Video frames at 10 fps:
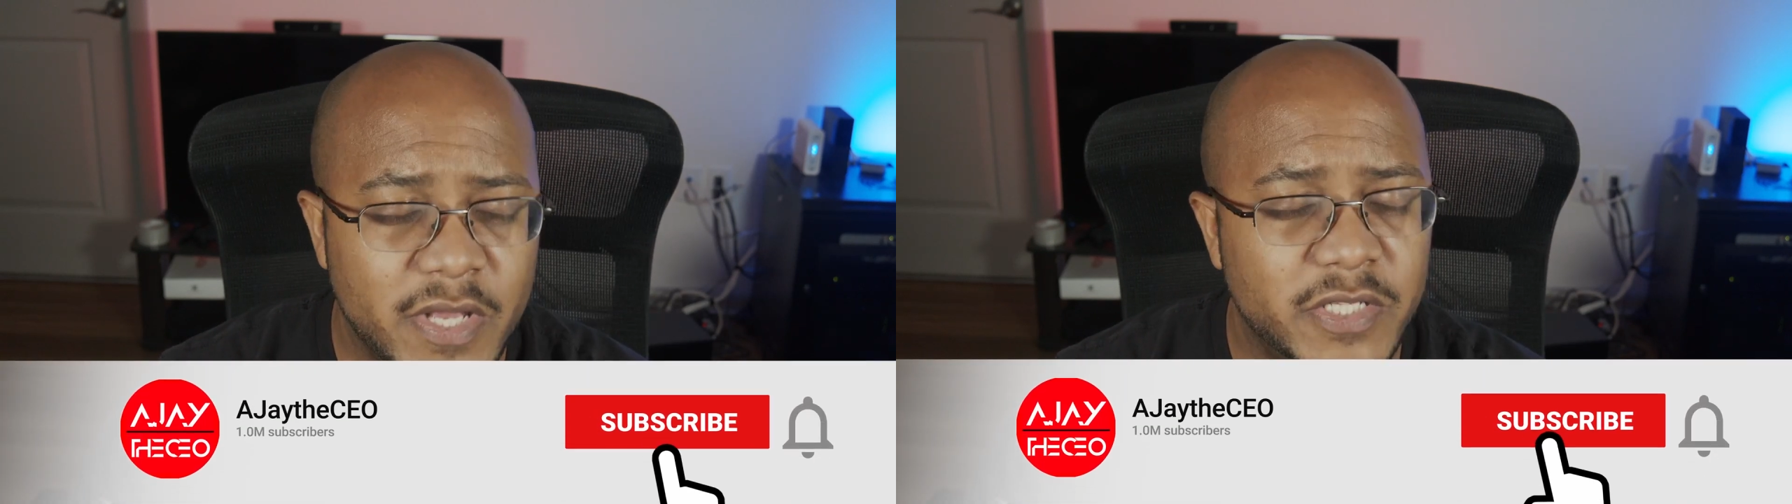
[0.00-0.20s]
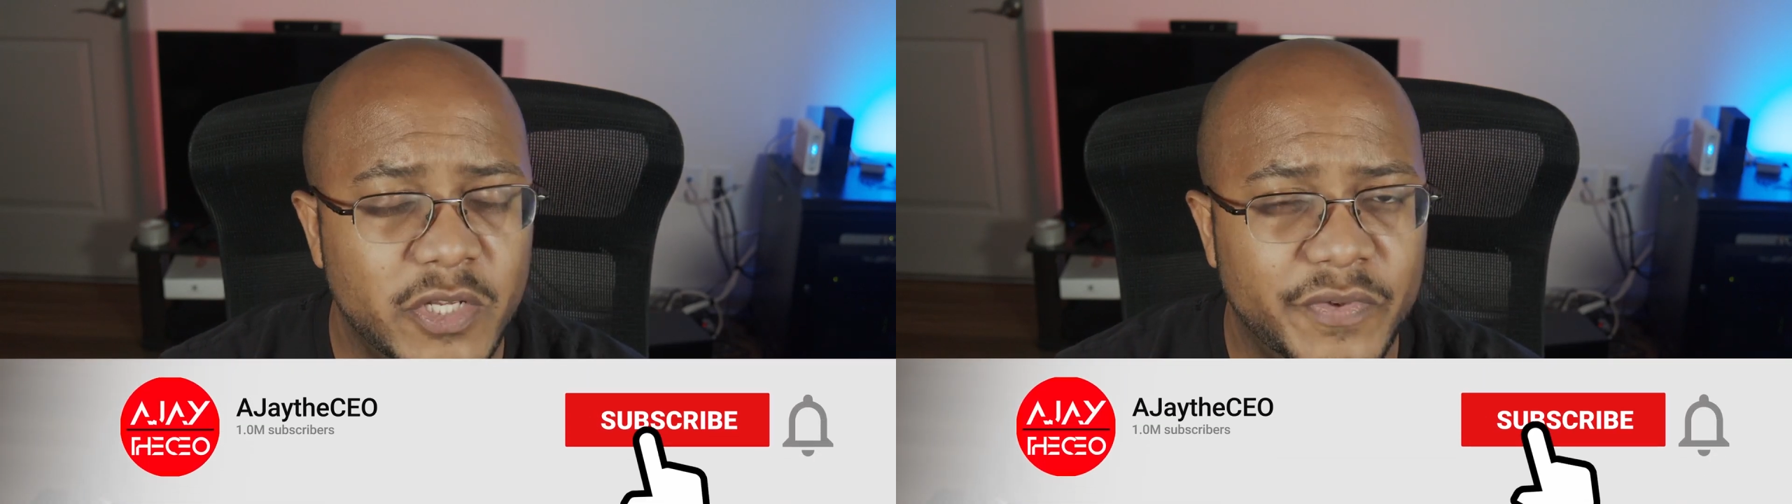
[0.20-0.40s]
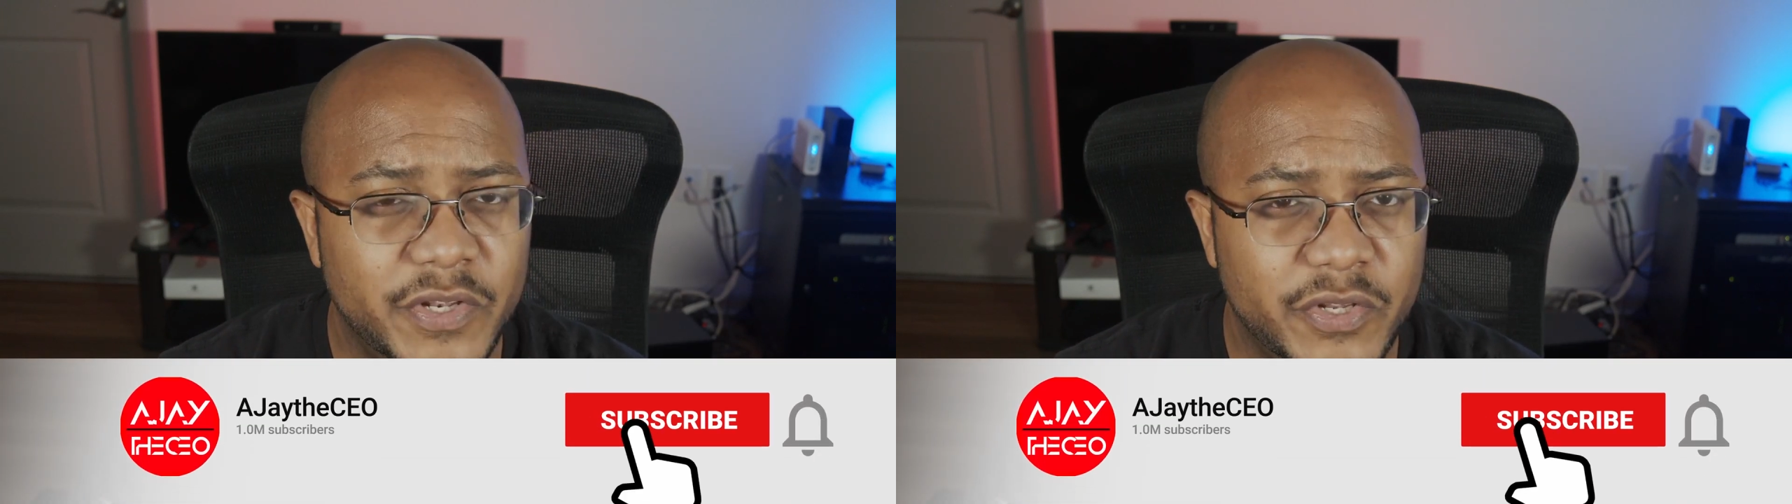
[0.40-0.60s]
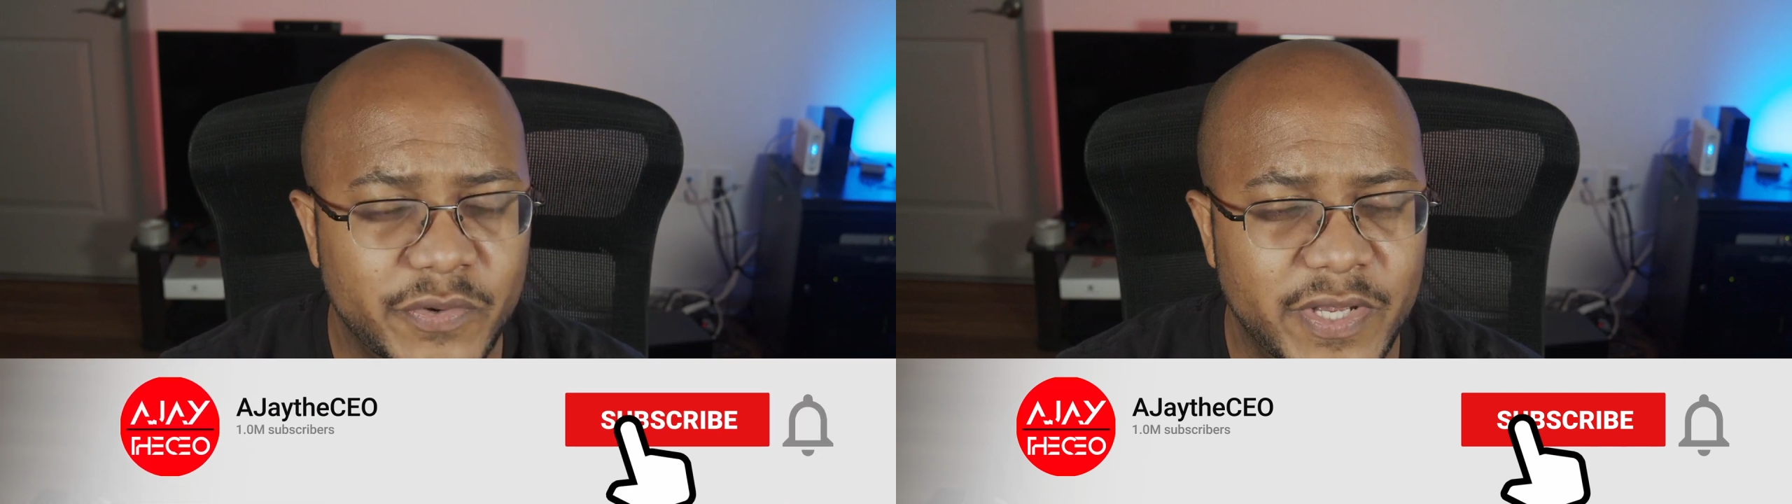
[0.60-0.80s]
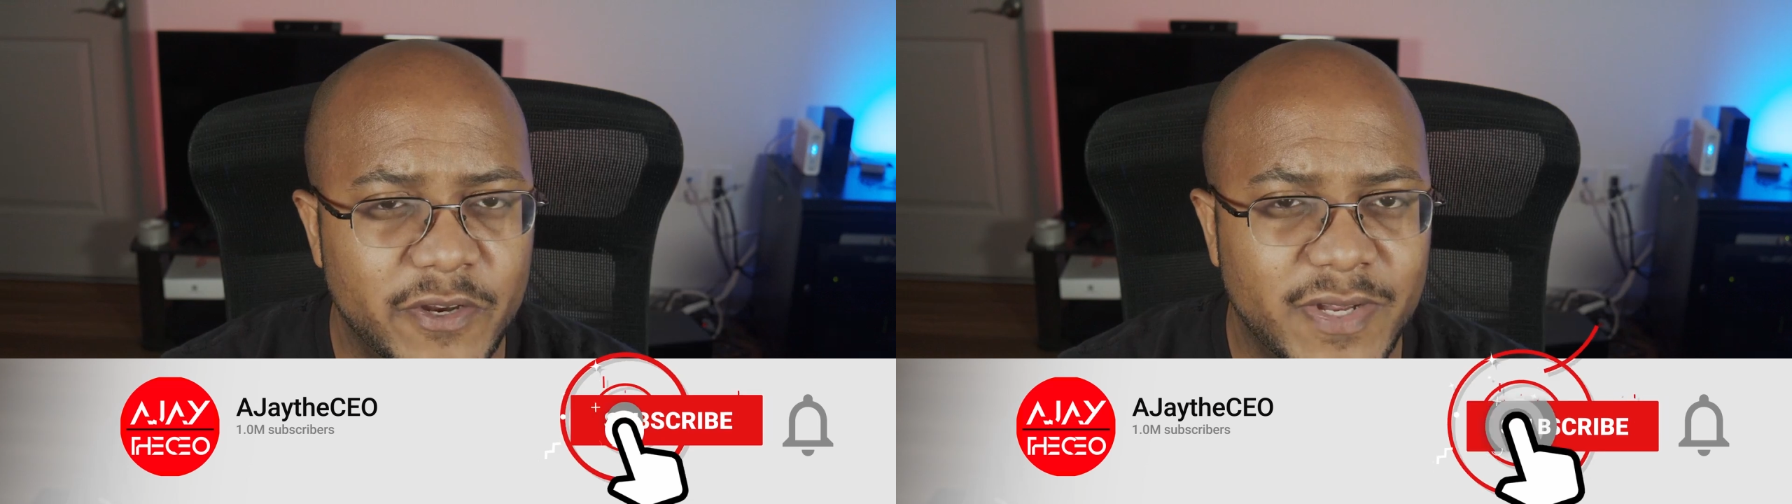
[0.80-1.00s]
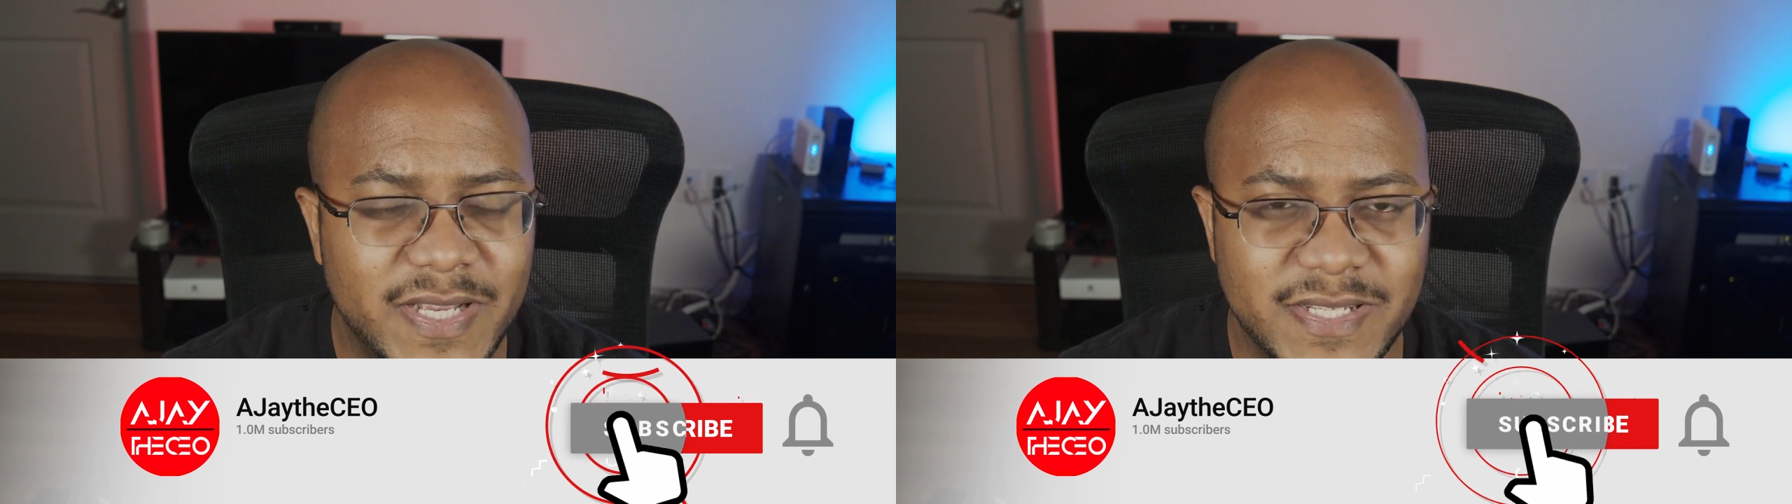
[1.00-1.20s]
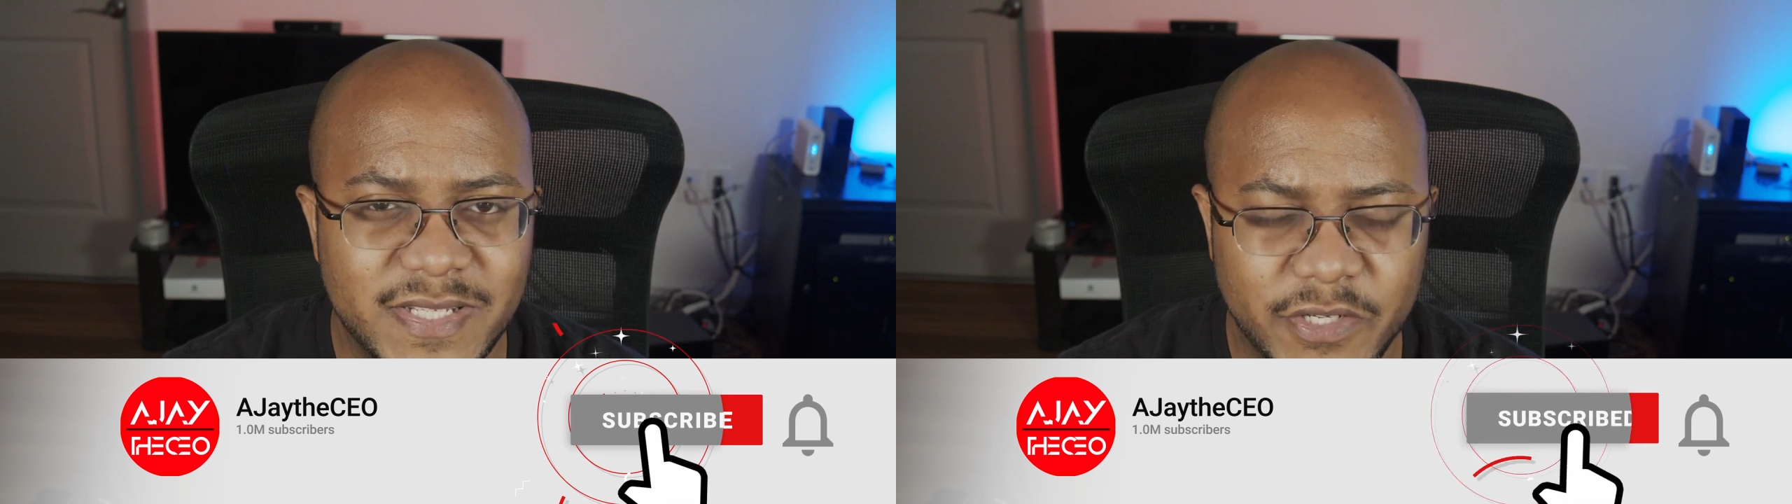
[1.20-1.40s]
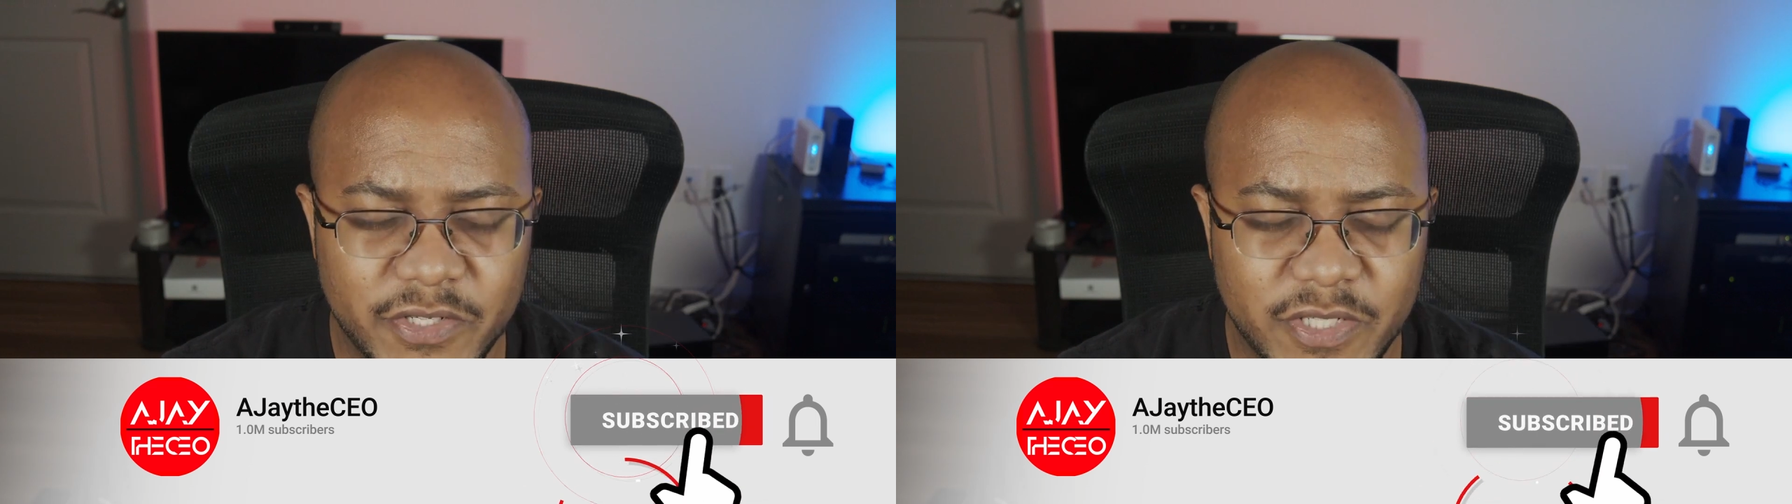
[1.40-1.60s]
So if you're new here,
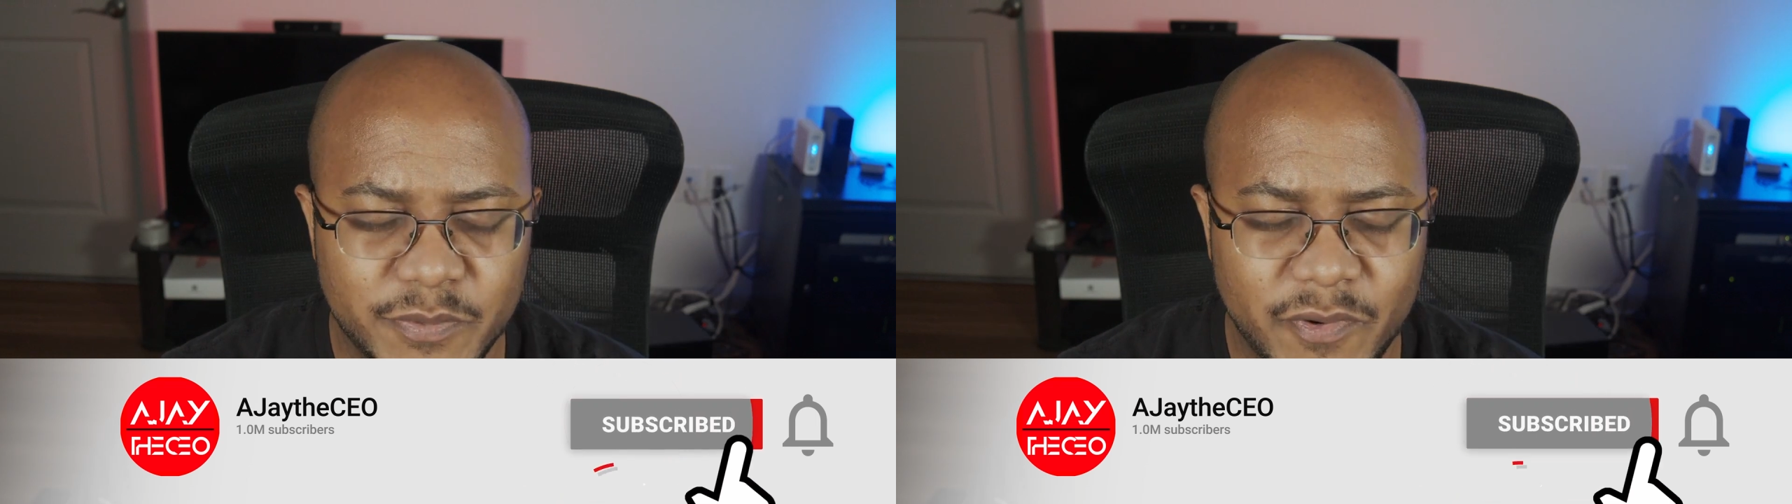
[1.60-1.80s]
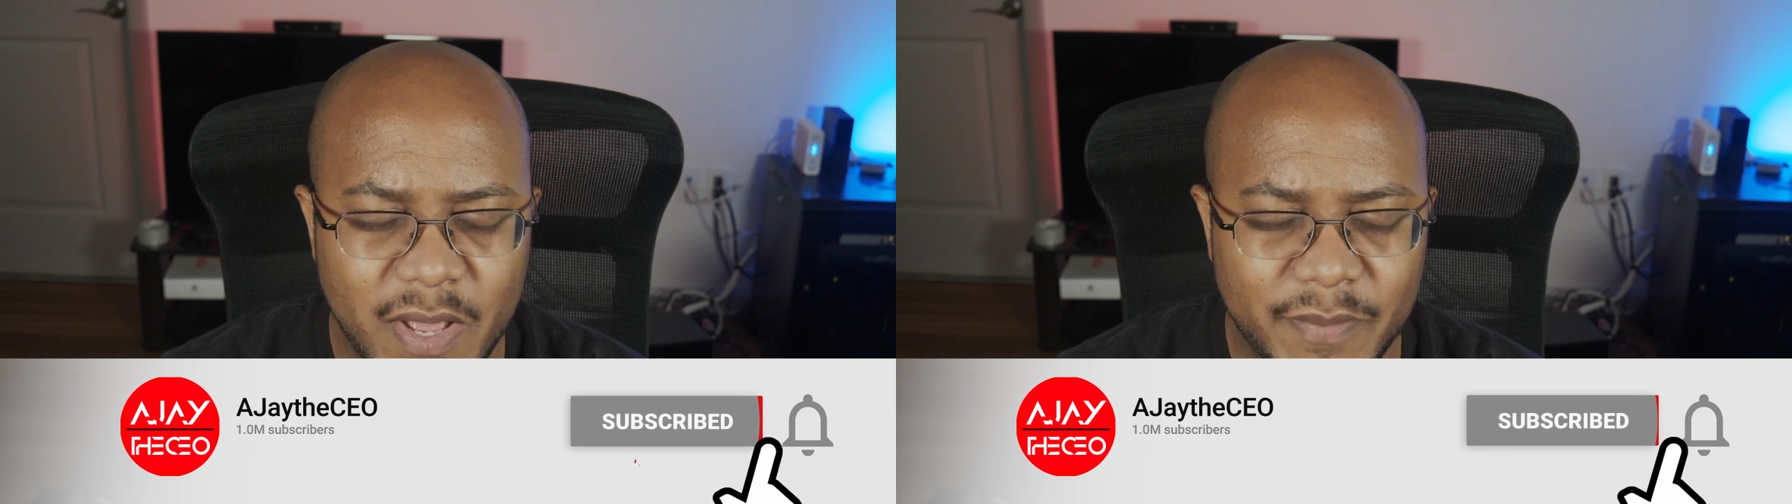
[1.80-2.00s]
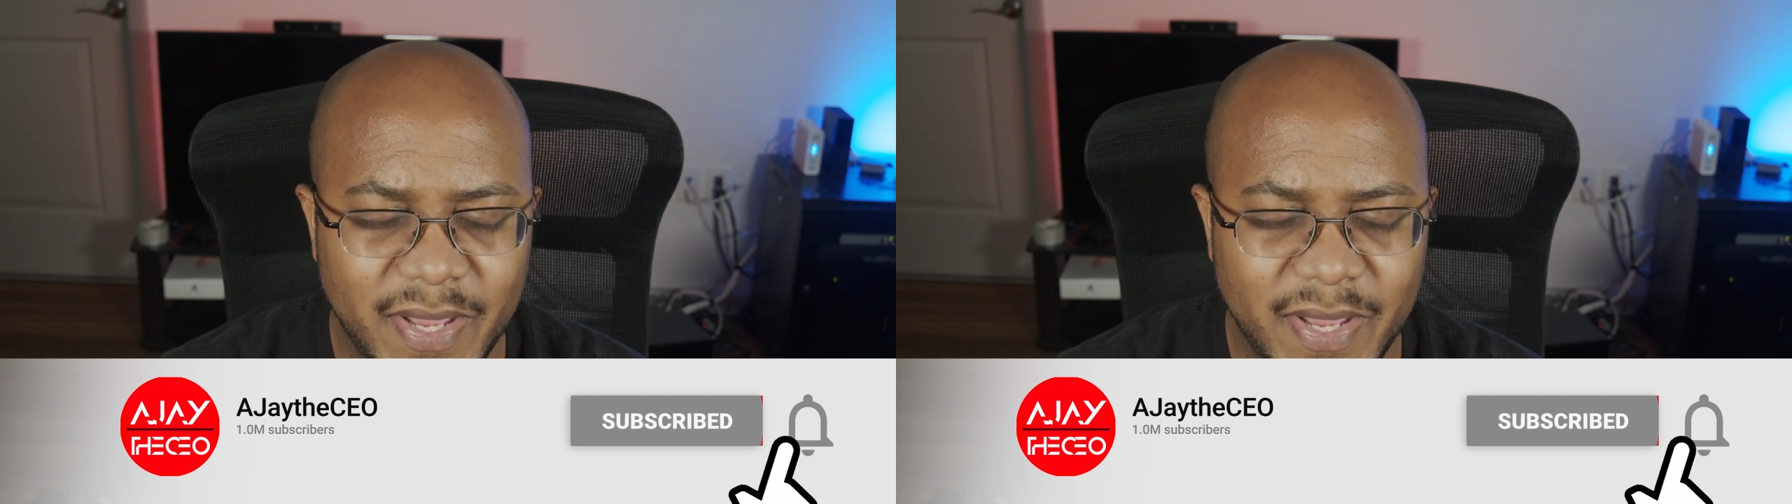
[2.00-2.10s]
consider subscribing.